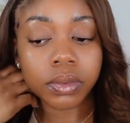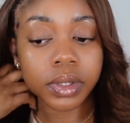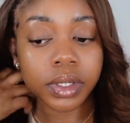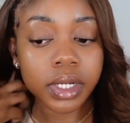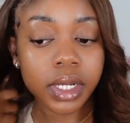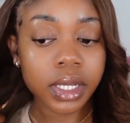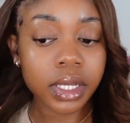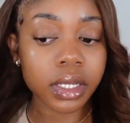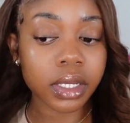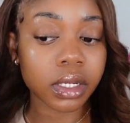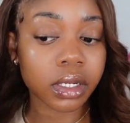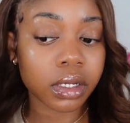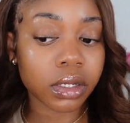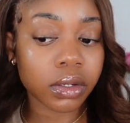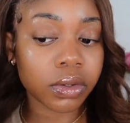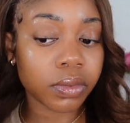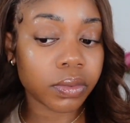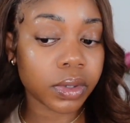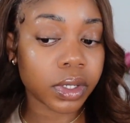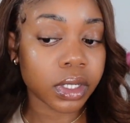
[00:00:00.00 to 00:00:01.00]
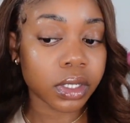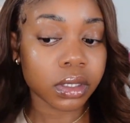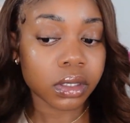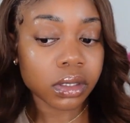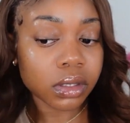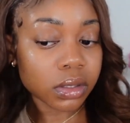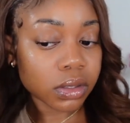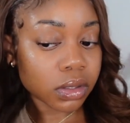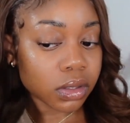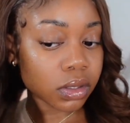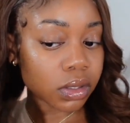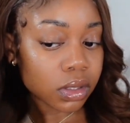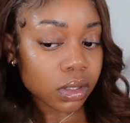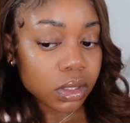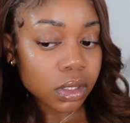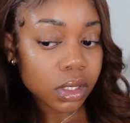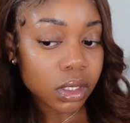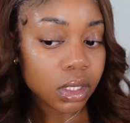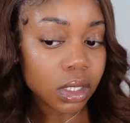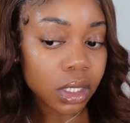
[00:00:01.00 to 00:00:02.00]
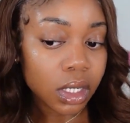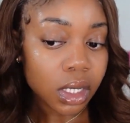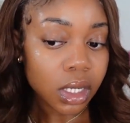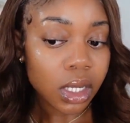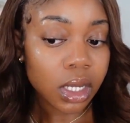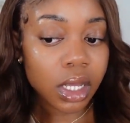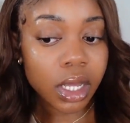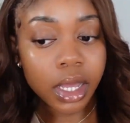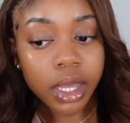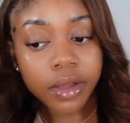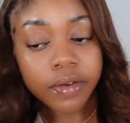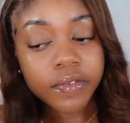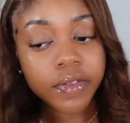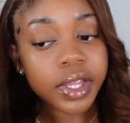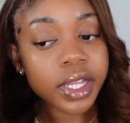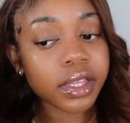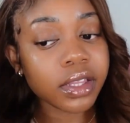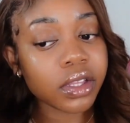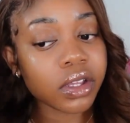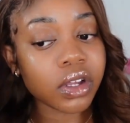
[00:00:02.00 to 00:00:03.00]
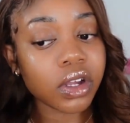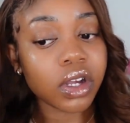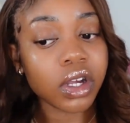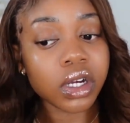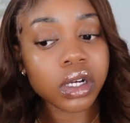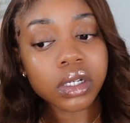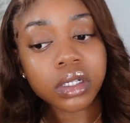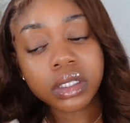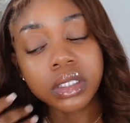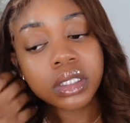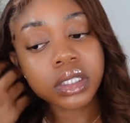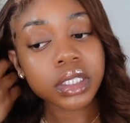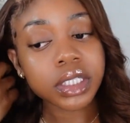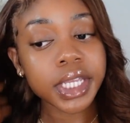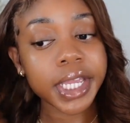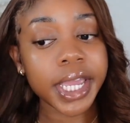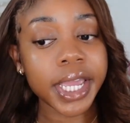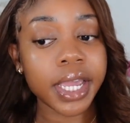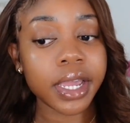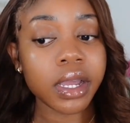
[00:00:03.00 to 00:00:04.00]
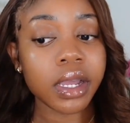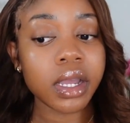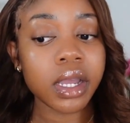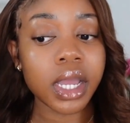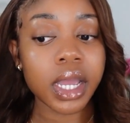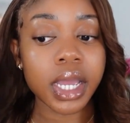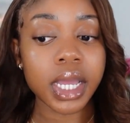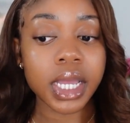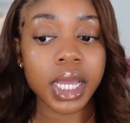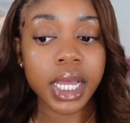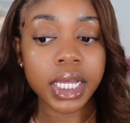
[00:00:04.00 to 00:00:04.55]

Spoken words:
We're done. Well, I feel like the curls, this hair,